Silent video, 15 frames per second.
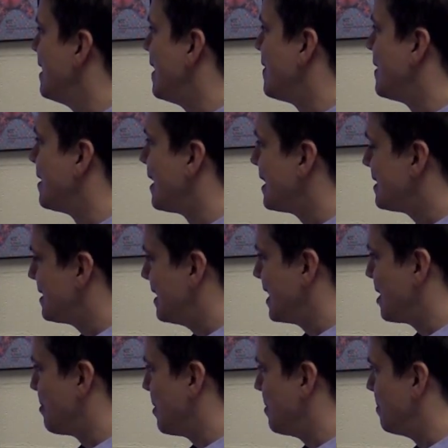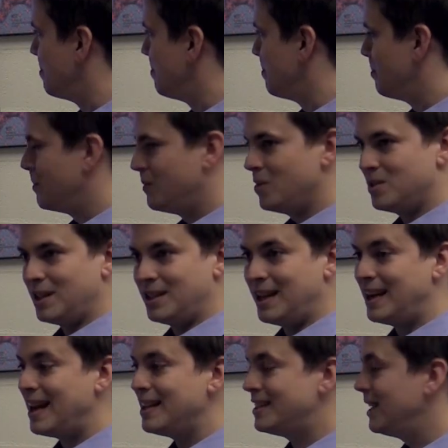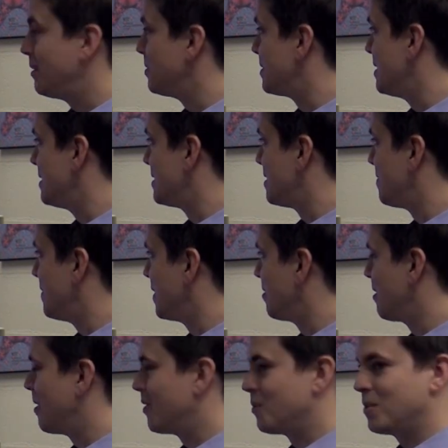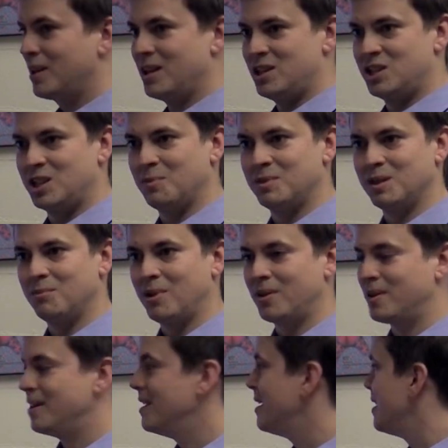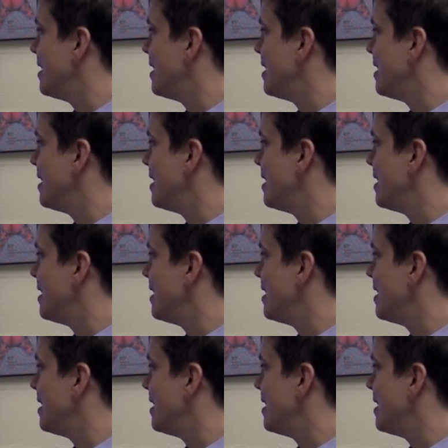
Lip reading: And the nice thing about using DNA sequences to figure out the relationships among